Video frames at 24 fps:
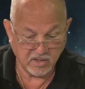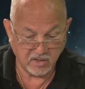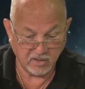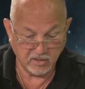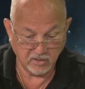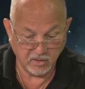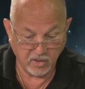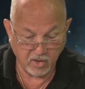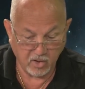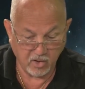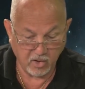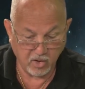
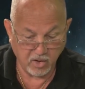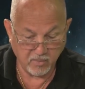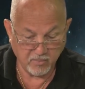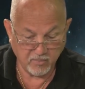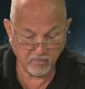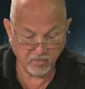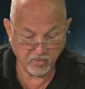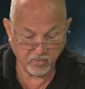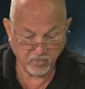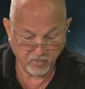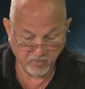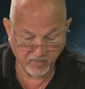
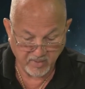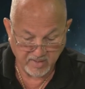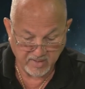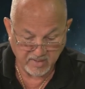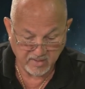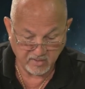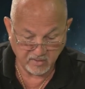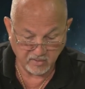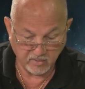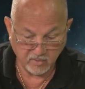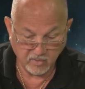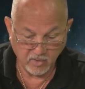alarm
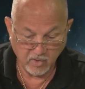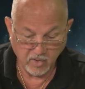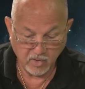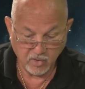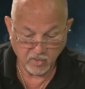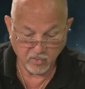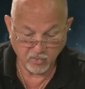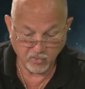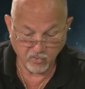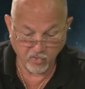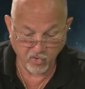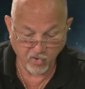real."
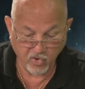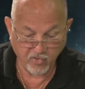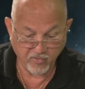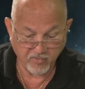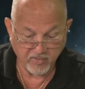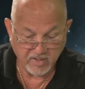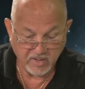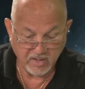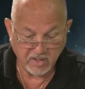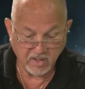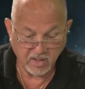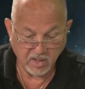
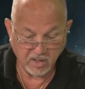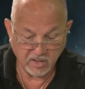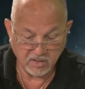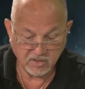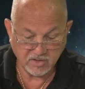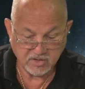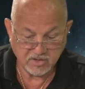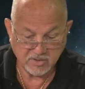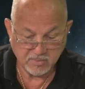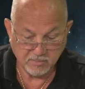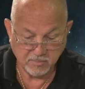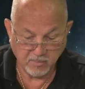Roaring
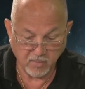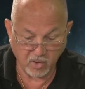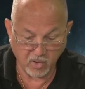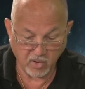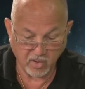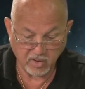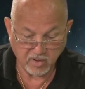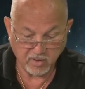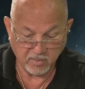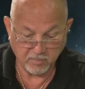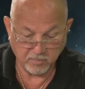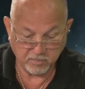Guns
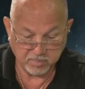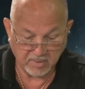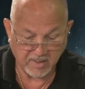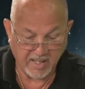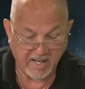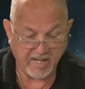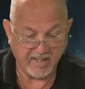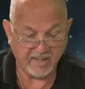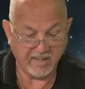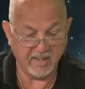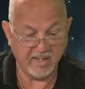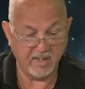Mark
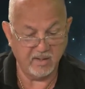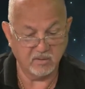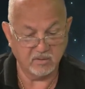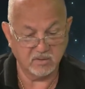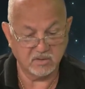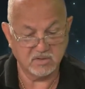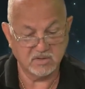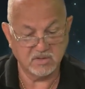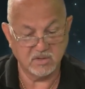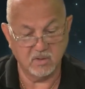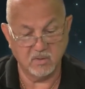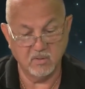
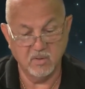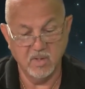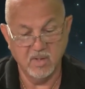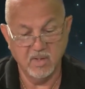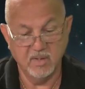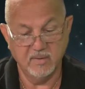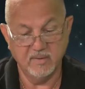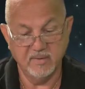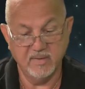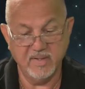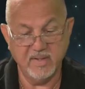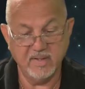Blackout. So
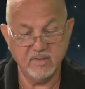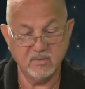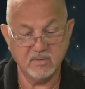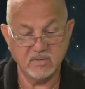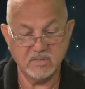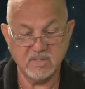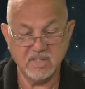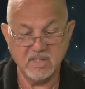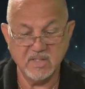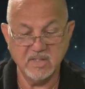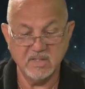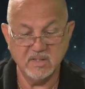there's
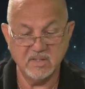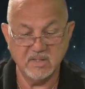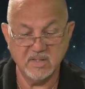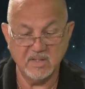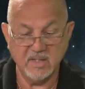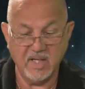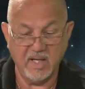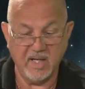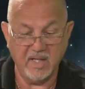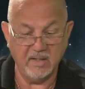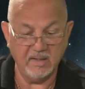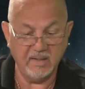the,
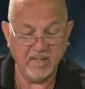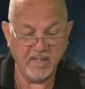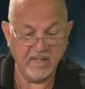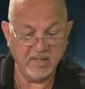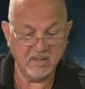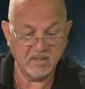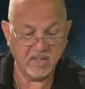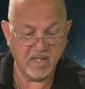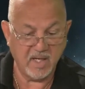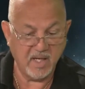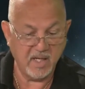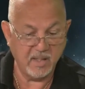the LA
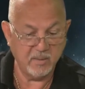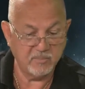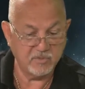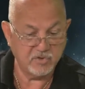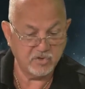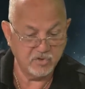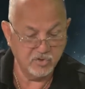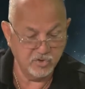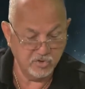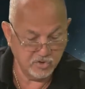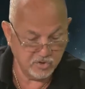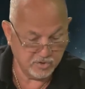
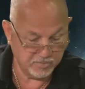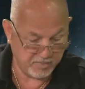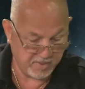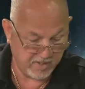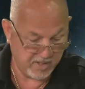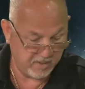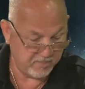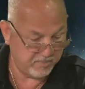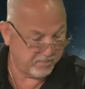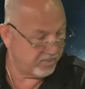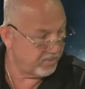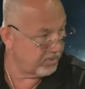Times
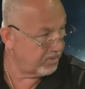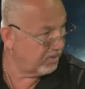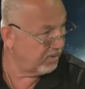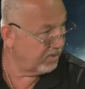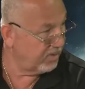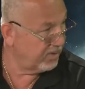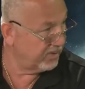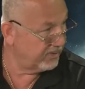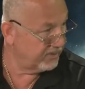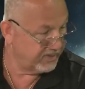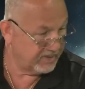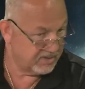newspaper
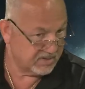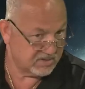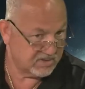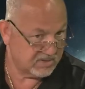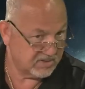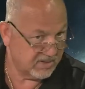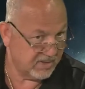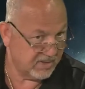on this.